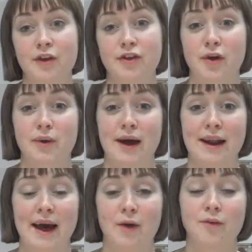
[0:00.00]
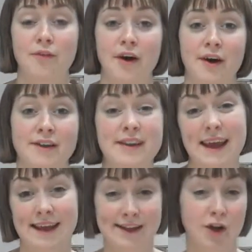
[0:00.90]
don't allow for her to
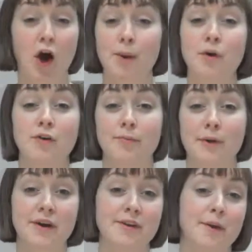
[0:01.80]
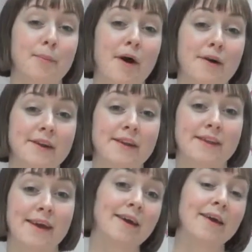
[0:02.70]
take any time off because her partner's
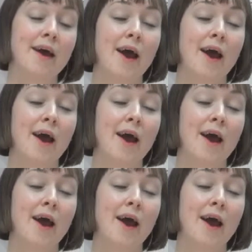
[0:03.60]
sick,